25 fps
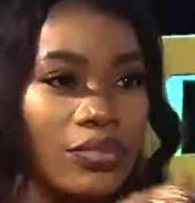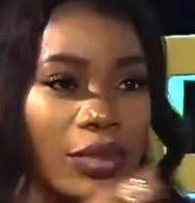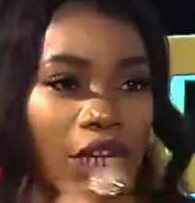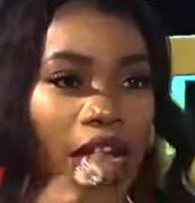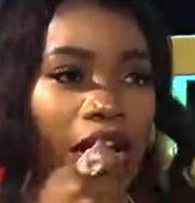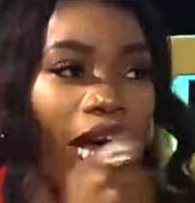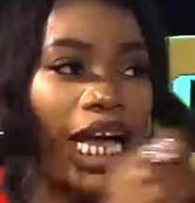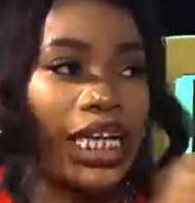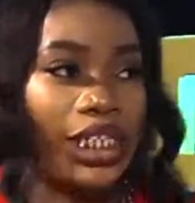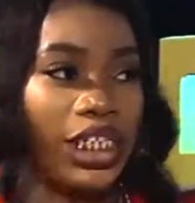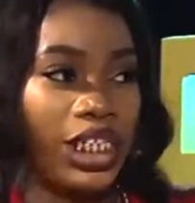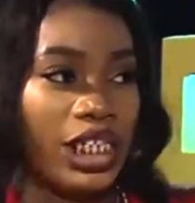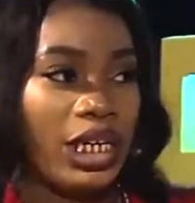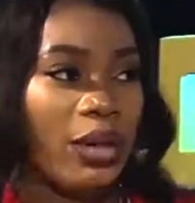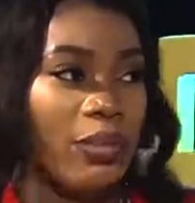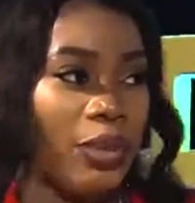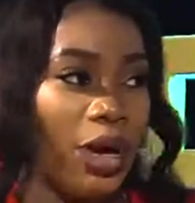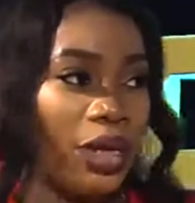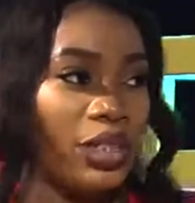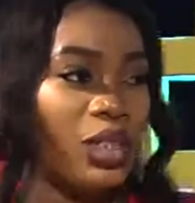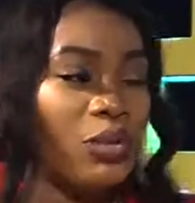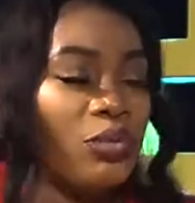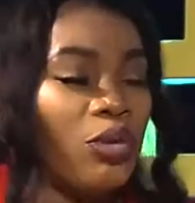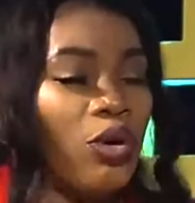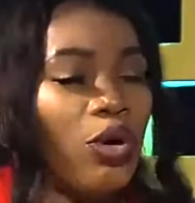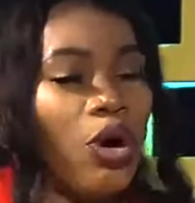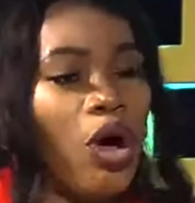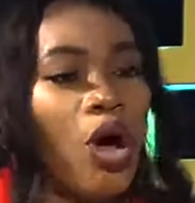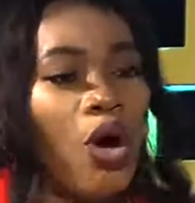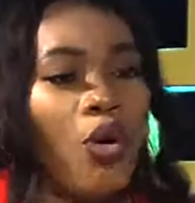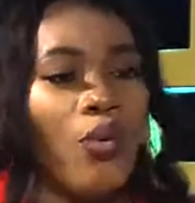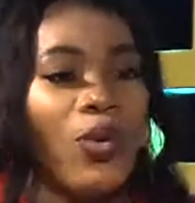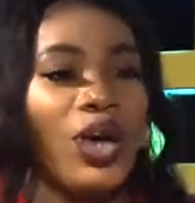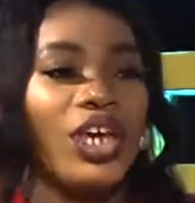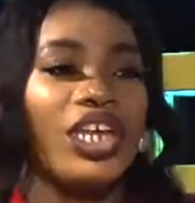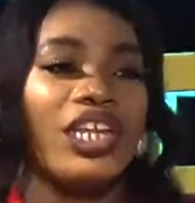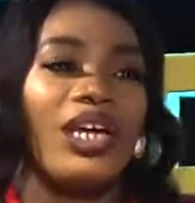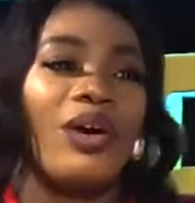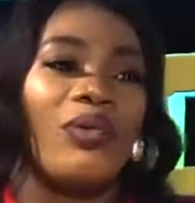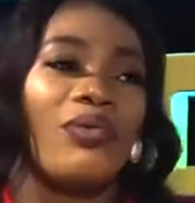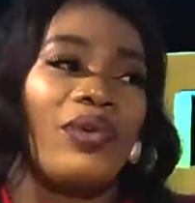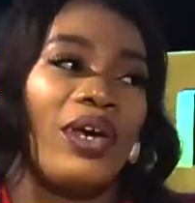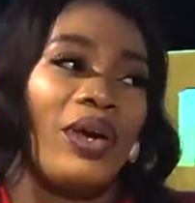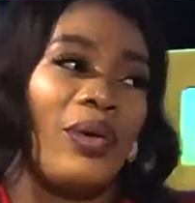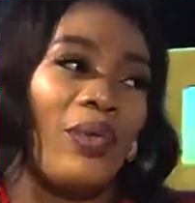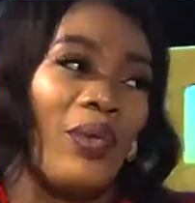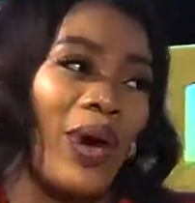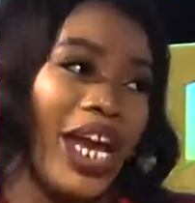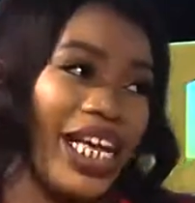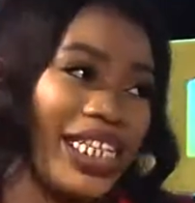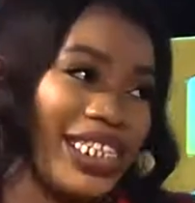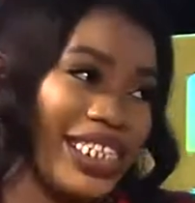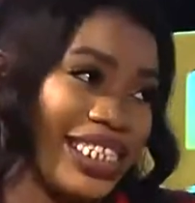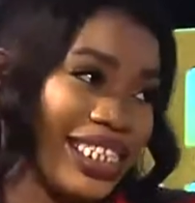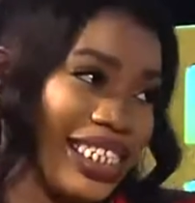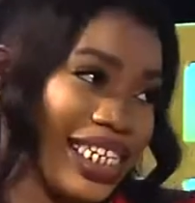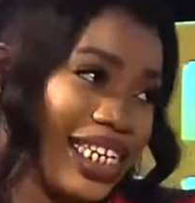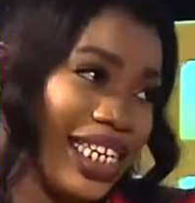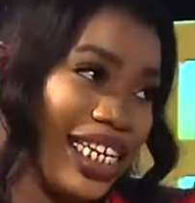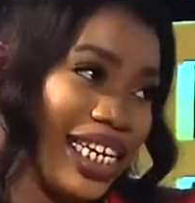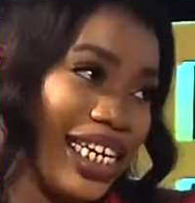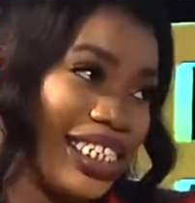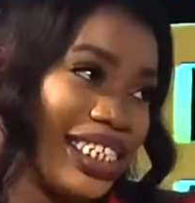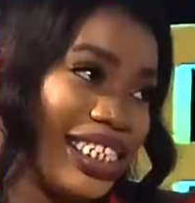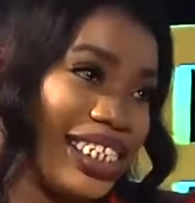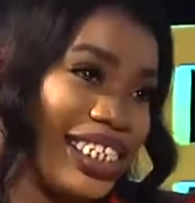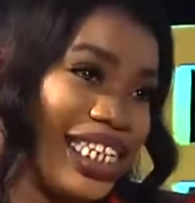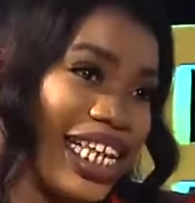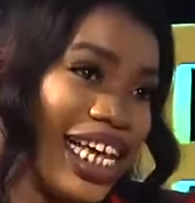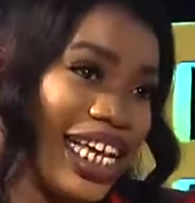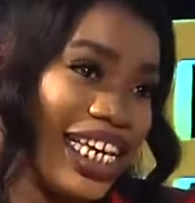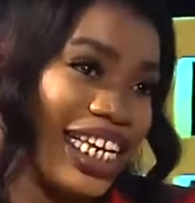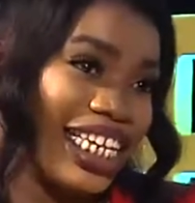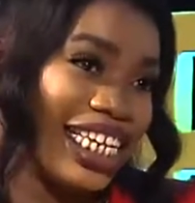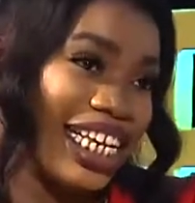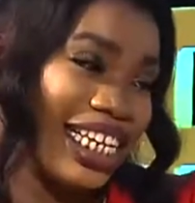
catchy about it. But when you now wear white sneakers, it's like